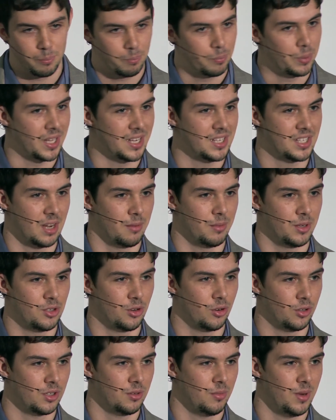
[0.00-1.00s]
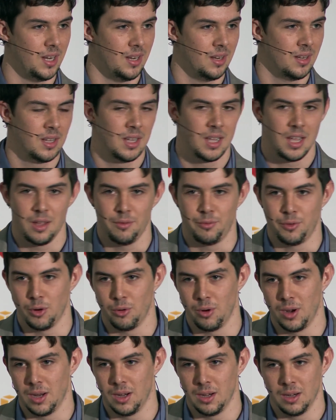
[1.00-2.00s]
please come and talk to me. If
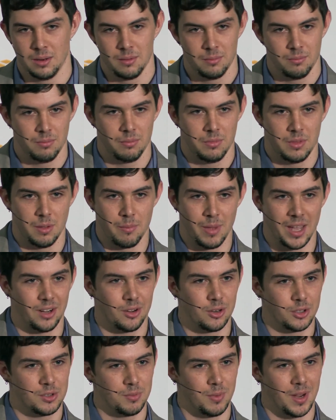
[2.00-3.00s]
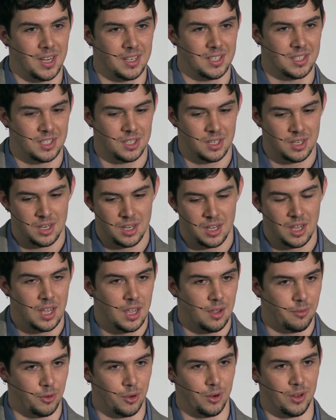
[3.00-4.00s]
you're in the medical space,
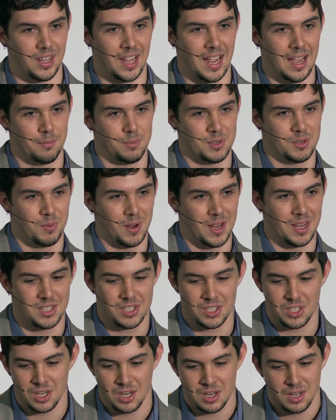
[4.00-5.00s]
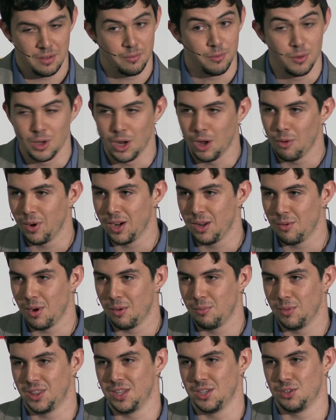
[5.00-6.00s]
if you're in the app space, if you know
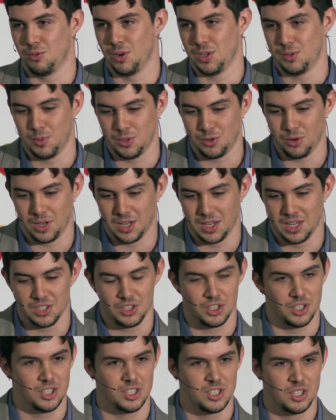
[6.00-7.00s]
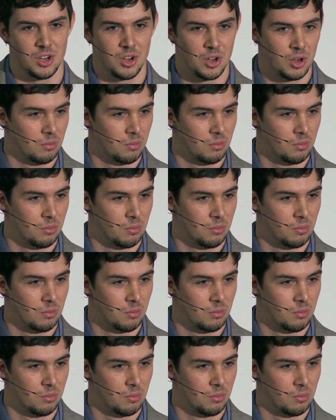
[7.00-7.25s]
anyone with these respiratory conditions,